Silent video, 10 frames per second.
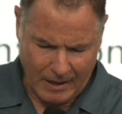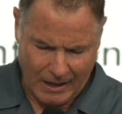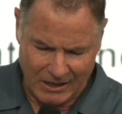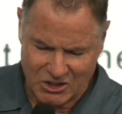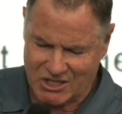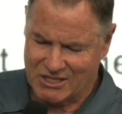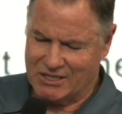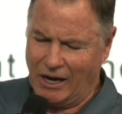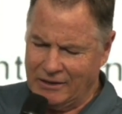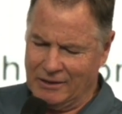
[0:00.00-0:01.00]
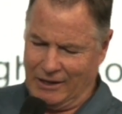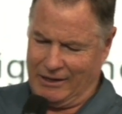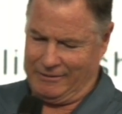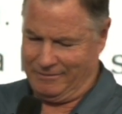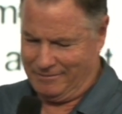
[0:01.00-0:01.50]
And
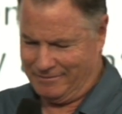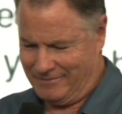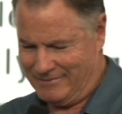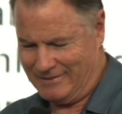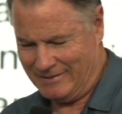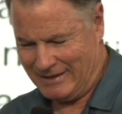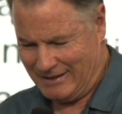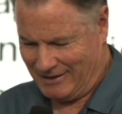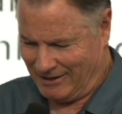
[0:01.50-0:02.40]
suddenly, I